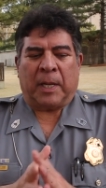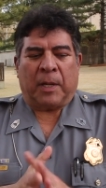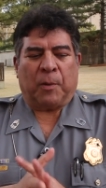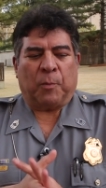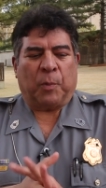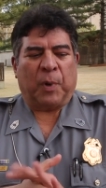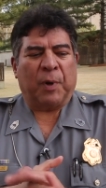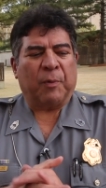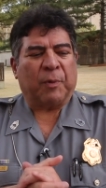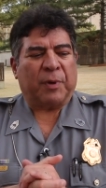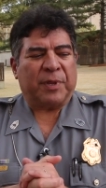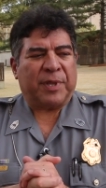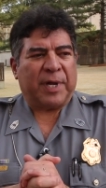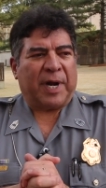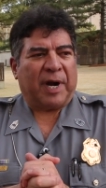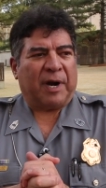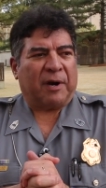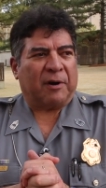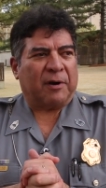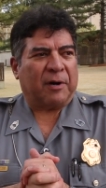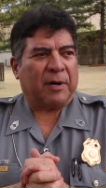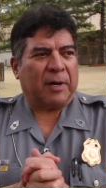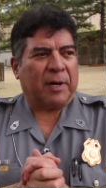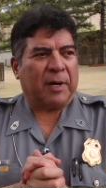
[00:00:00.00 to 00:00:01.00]
We were
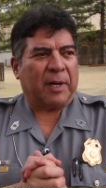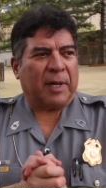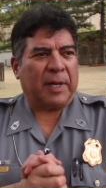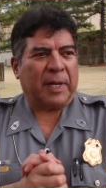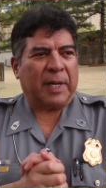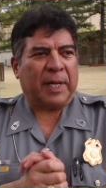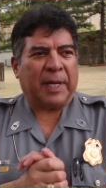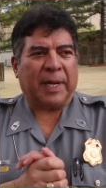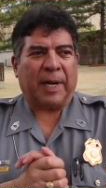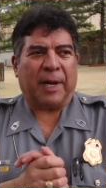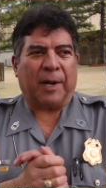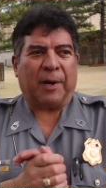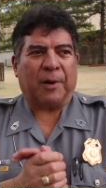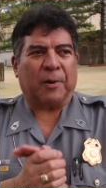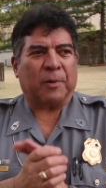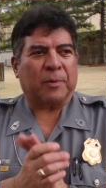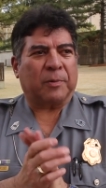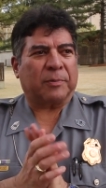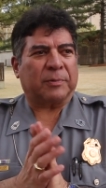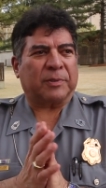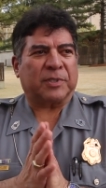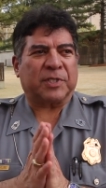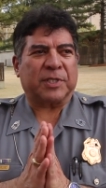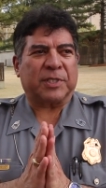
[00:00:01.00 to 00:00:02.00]
there, you
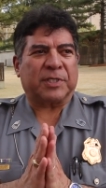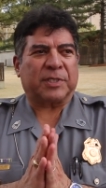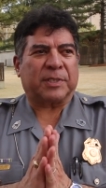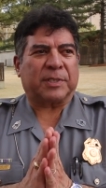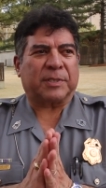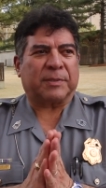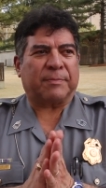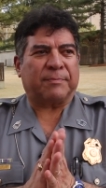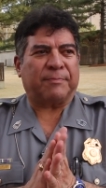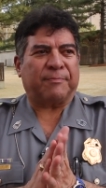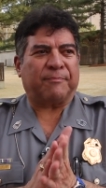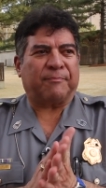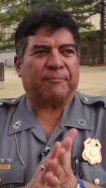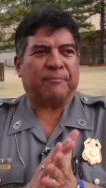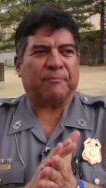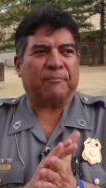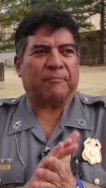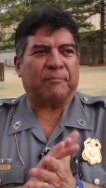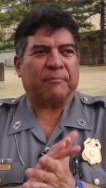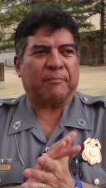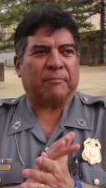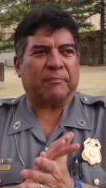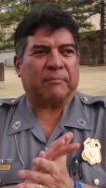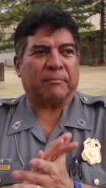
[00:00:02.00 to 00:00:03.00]
know, just
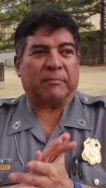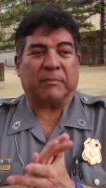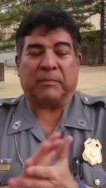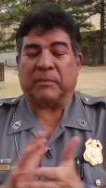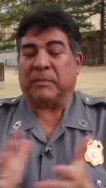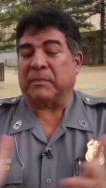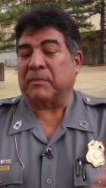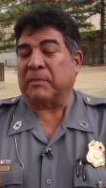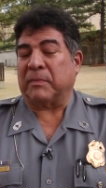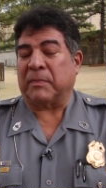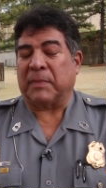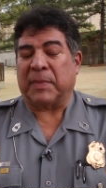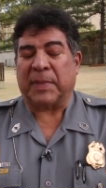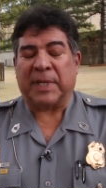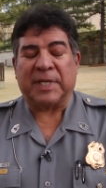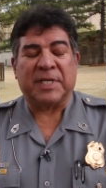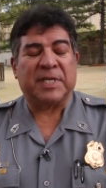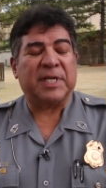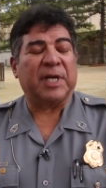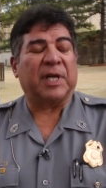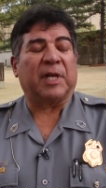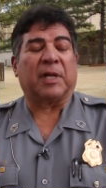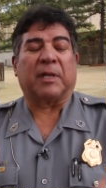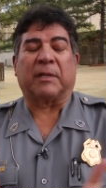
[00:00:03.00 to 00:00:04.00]

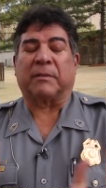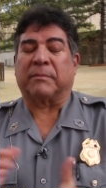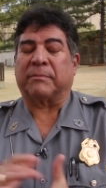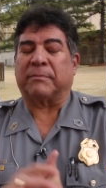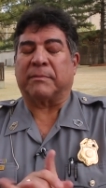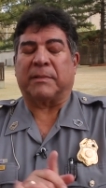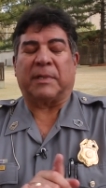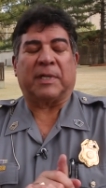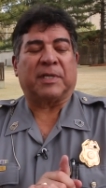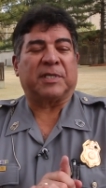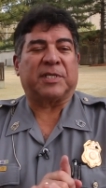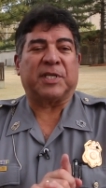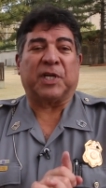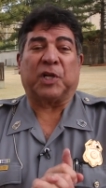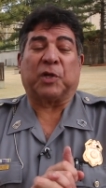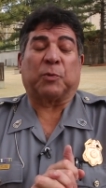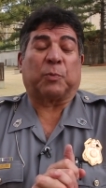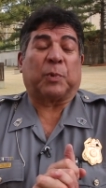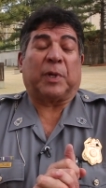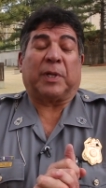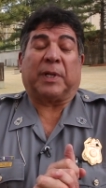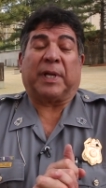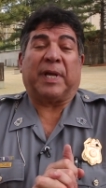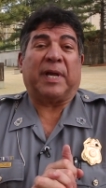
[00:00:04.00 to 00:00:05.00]
until, until
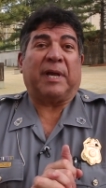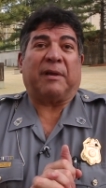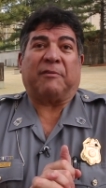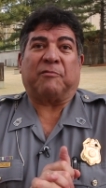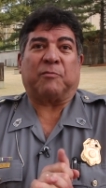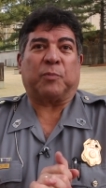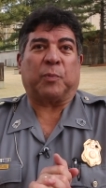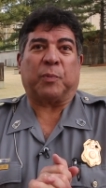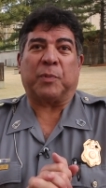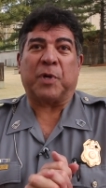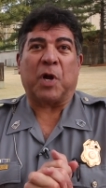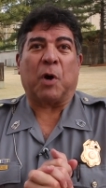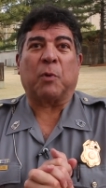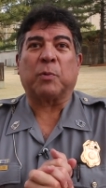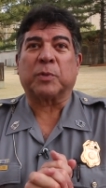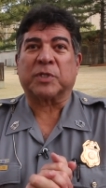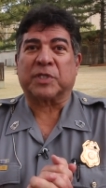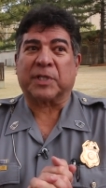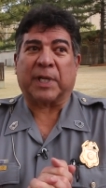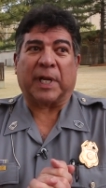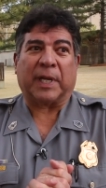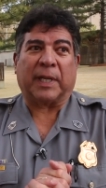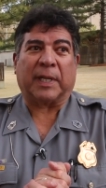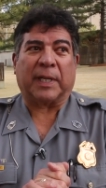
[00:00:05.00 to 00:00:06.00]
relieved. No one
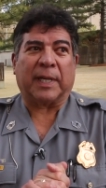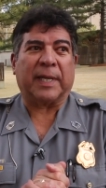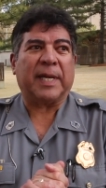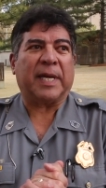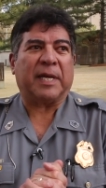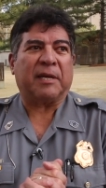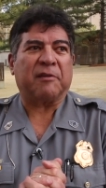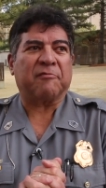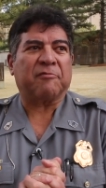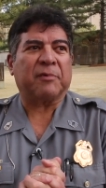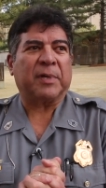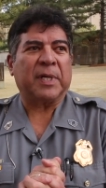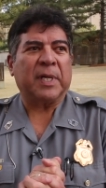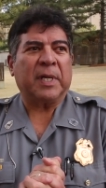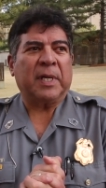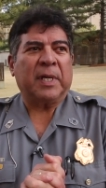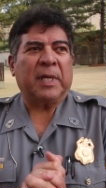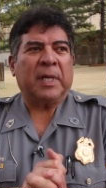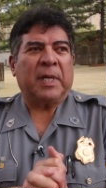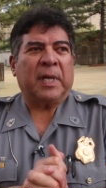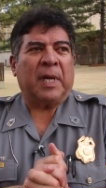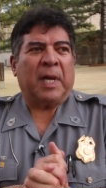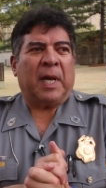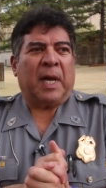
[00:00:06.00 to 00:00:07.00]
was going to leave.
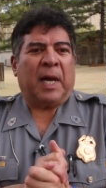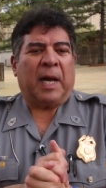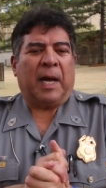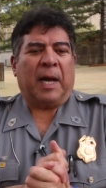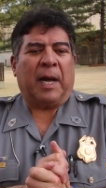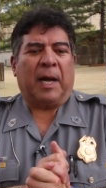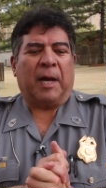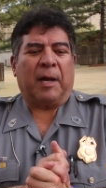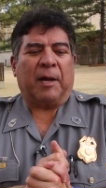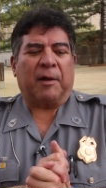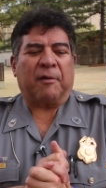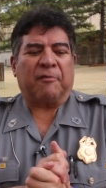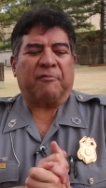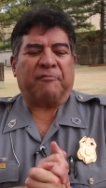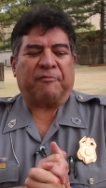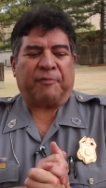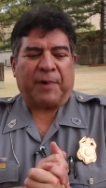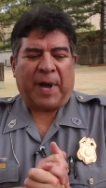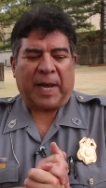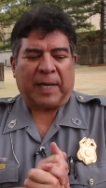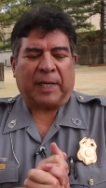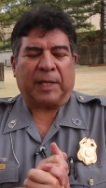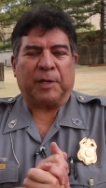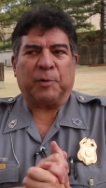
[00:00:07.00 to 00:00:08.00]
Uh,
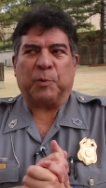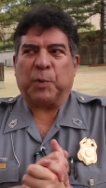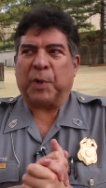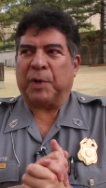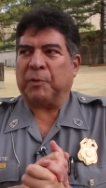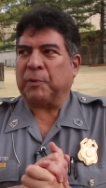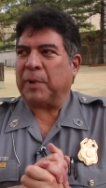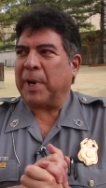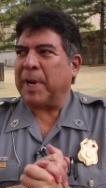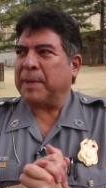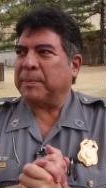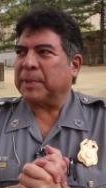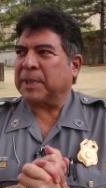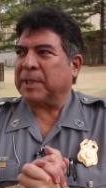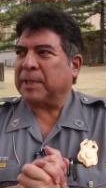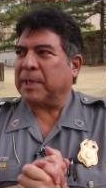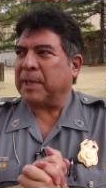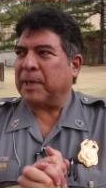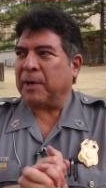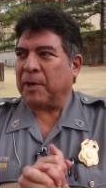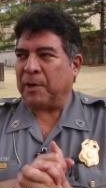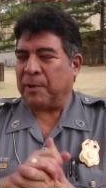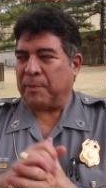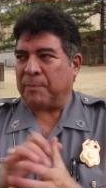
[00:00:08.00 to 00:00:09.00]
finally, we were able to,
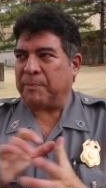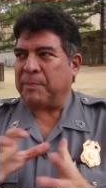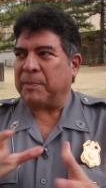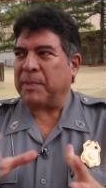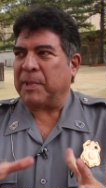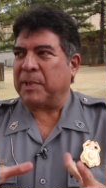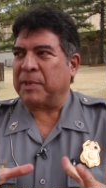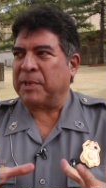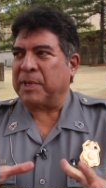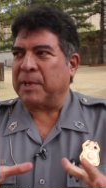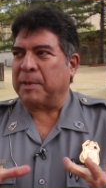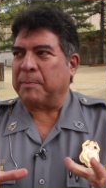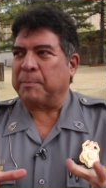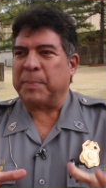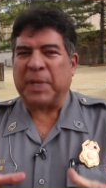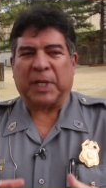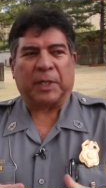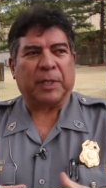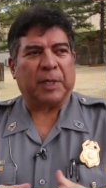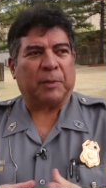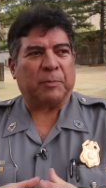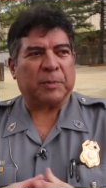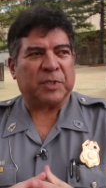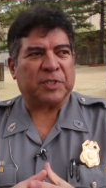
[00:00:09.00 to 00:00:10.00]
or the
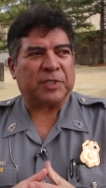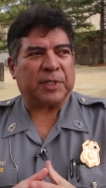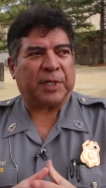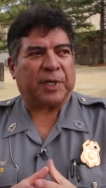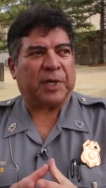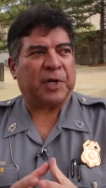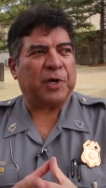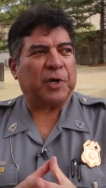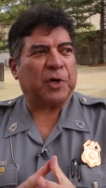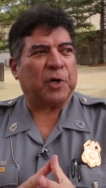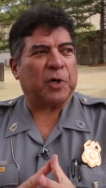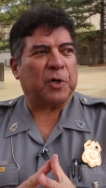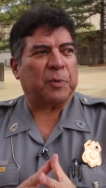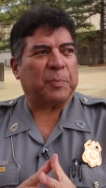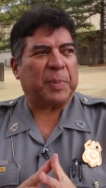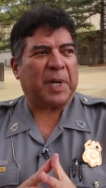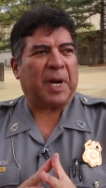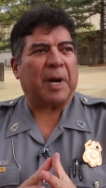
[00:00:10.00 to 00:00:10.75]
building was secured.